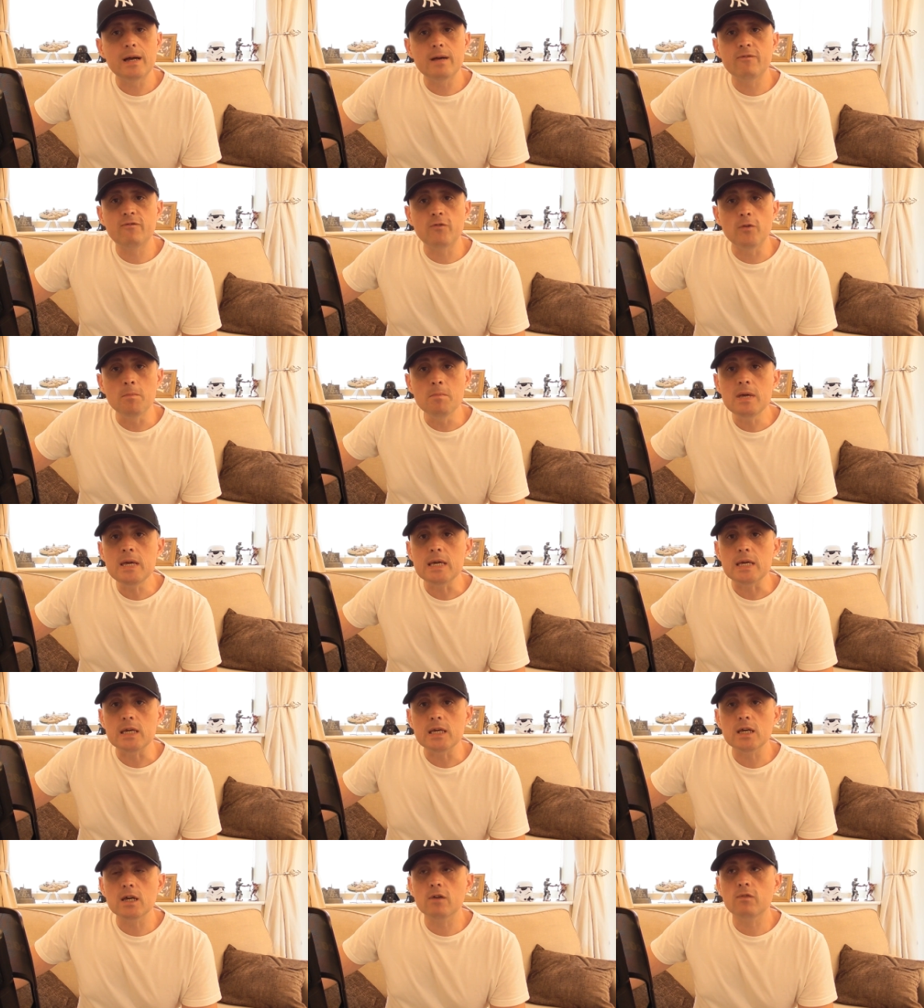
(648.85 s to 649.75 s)
for
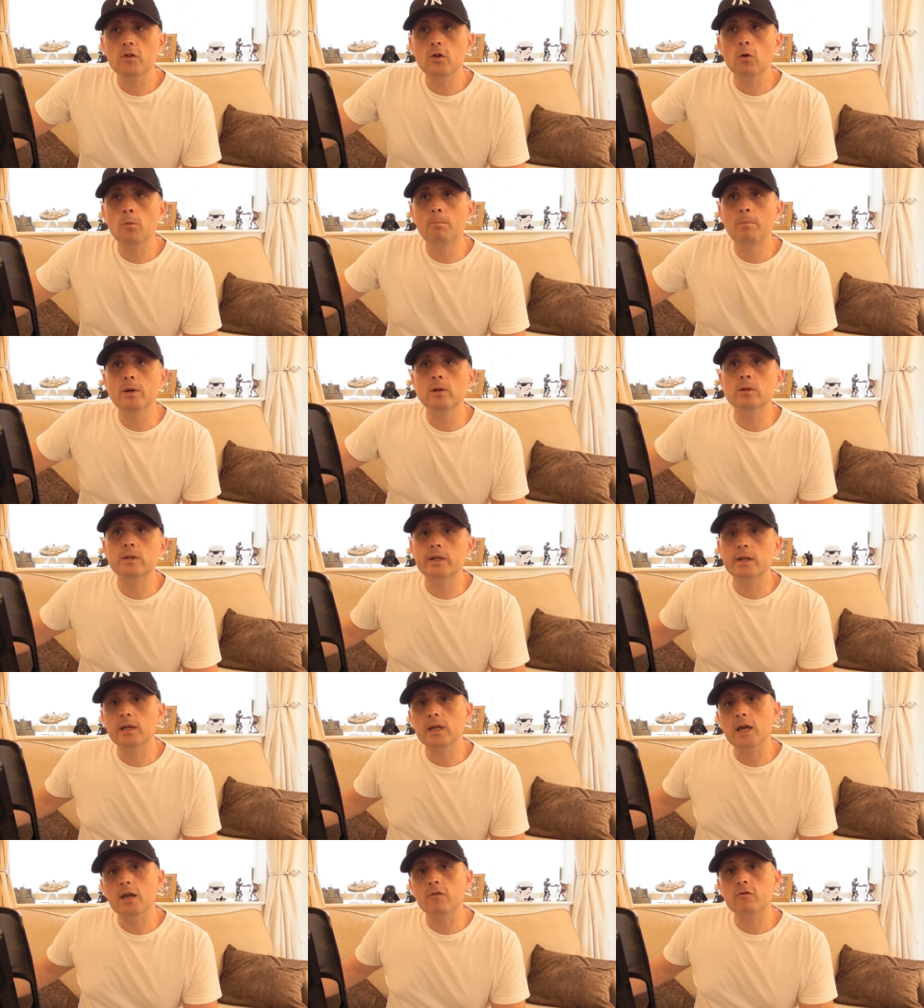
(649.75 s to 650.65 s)
me, if you're building
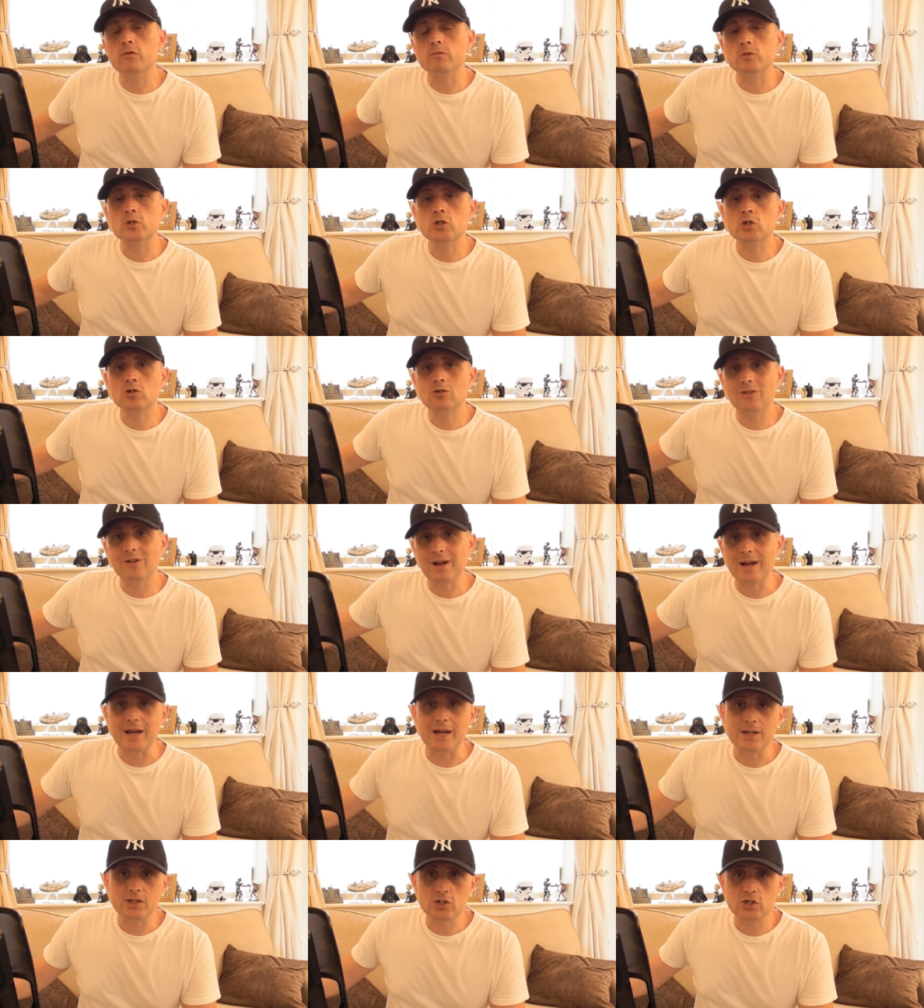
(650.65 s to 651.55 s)
a game from
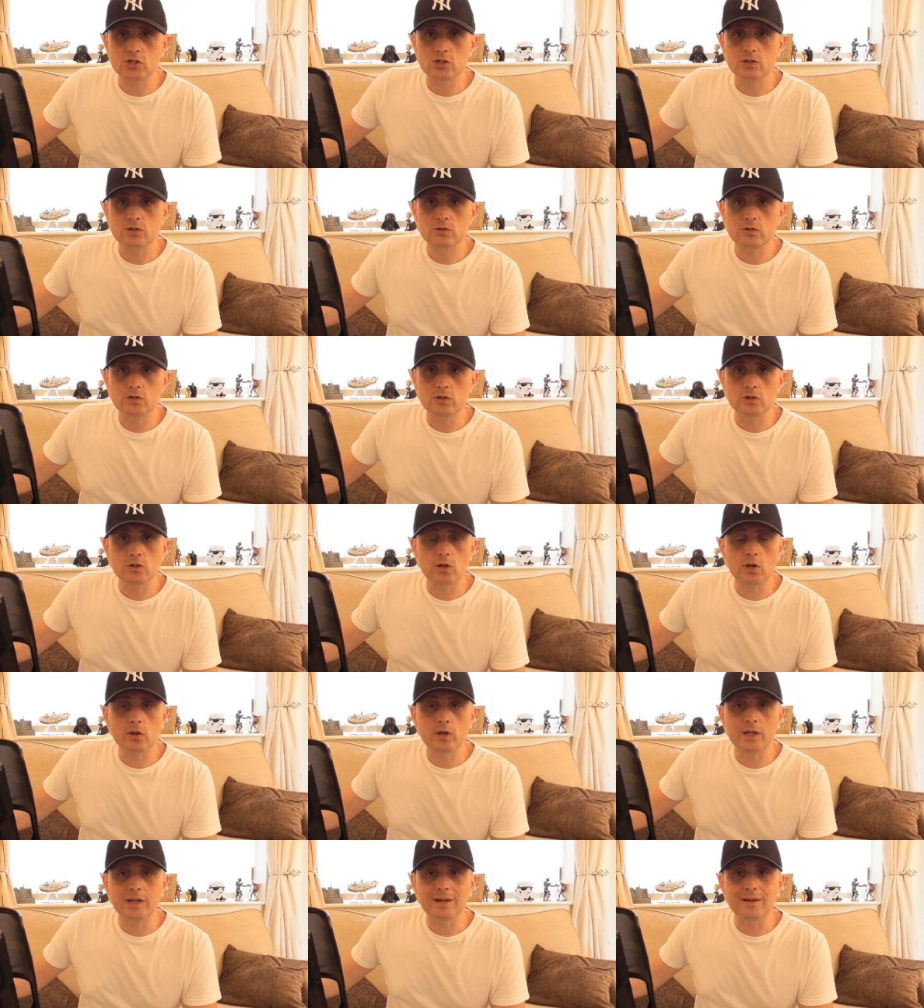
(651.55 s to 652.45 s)
scratch, you're
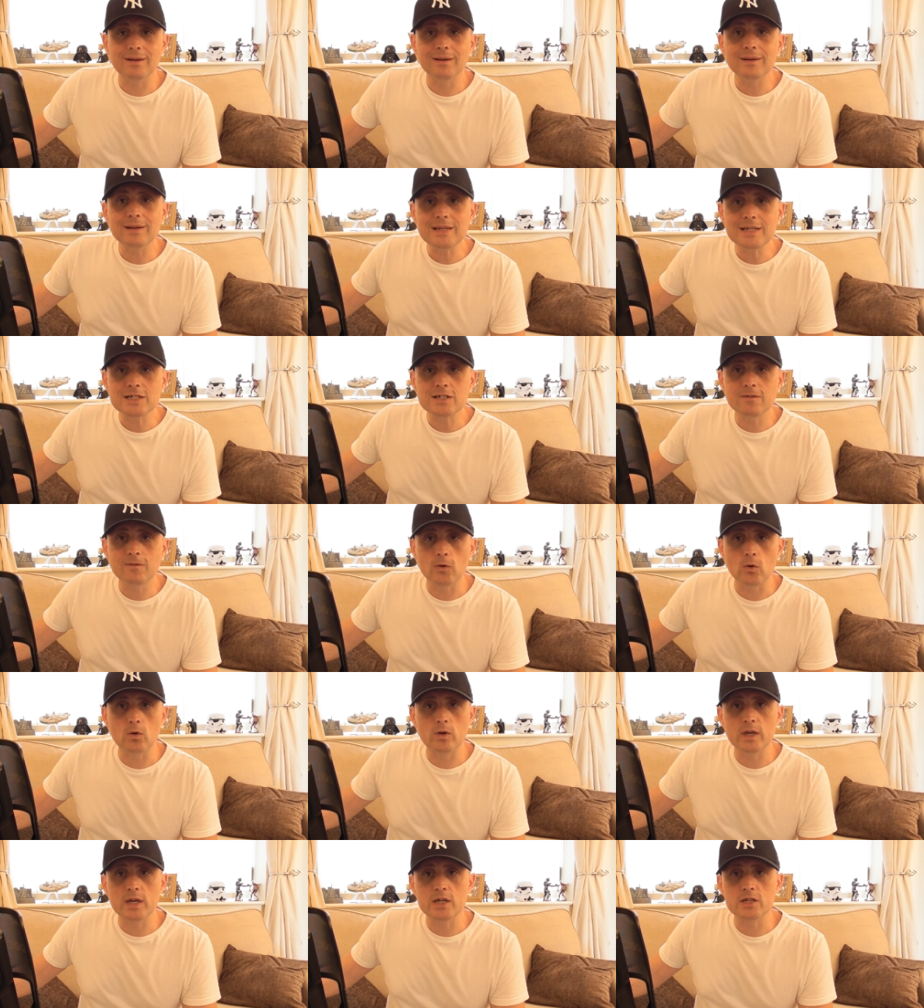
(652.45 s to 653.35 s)
looking at least
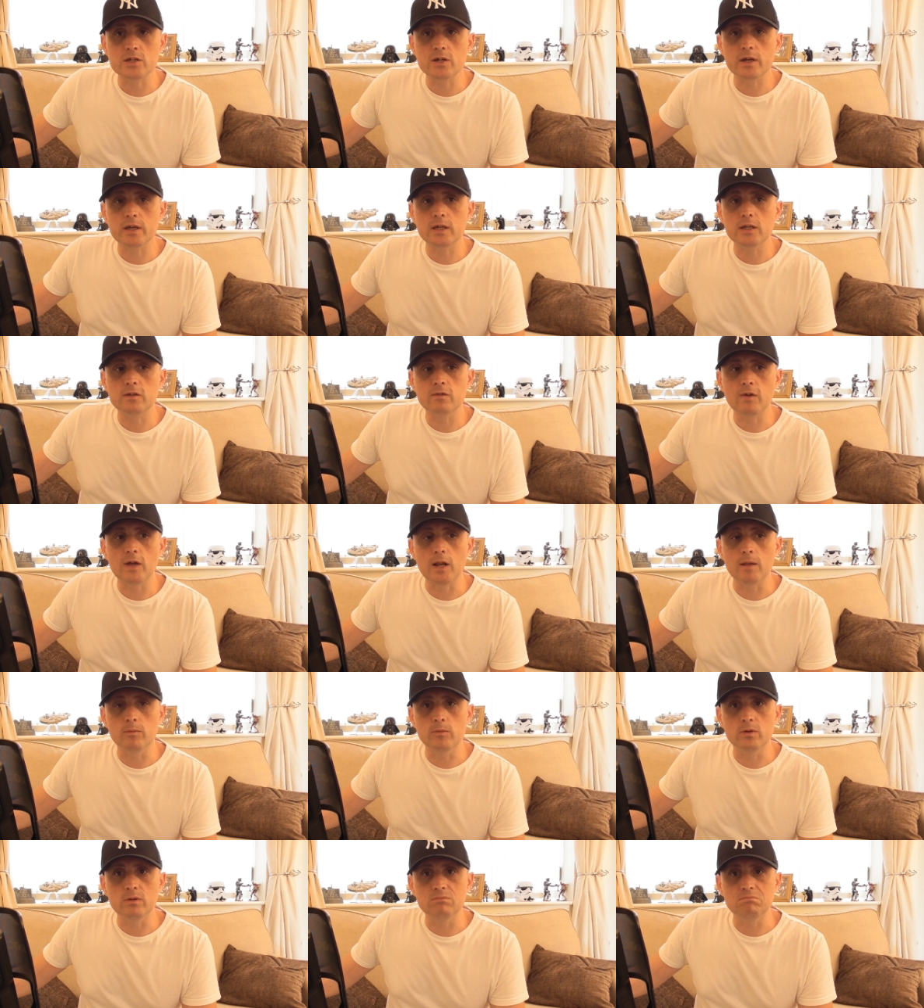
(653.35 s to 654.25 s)
4 years, aren't you,
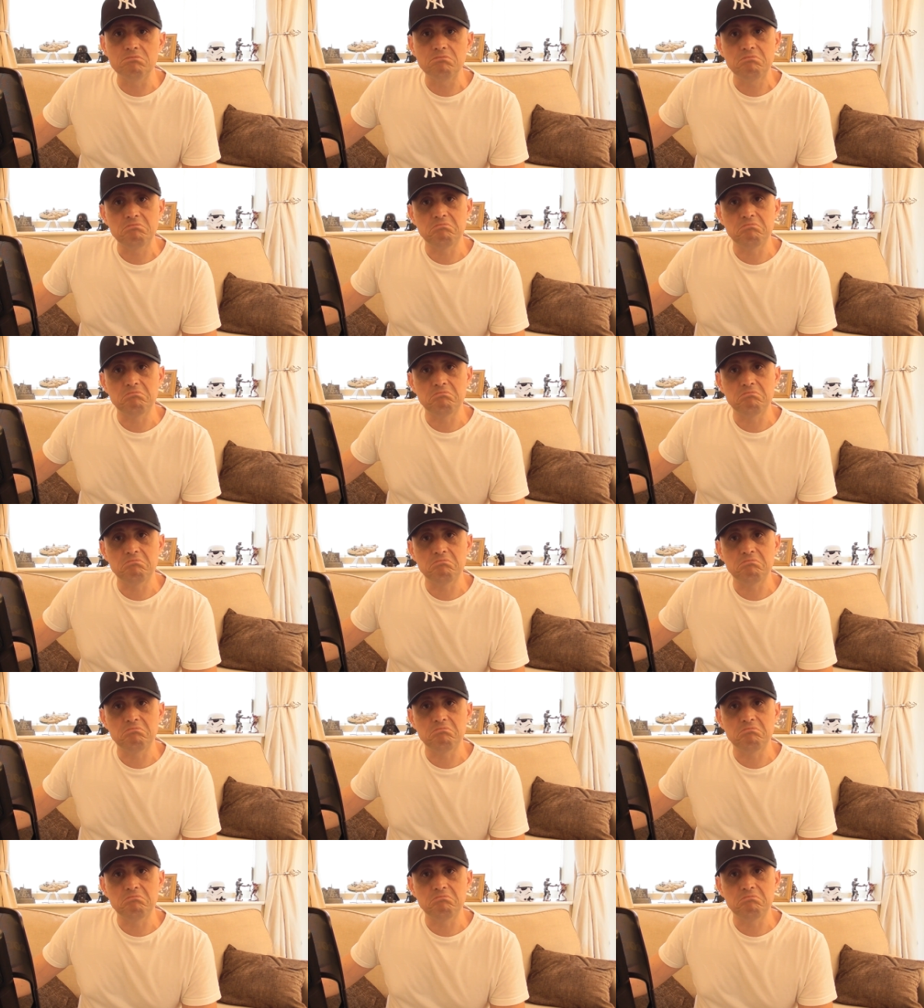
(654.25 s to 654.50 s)
development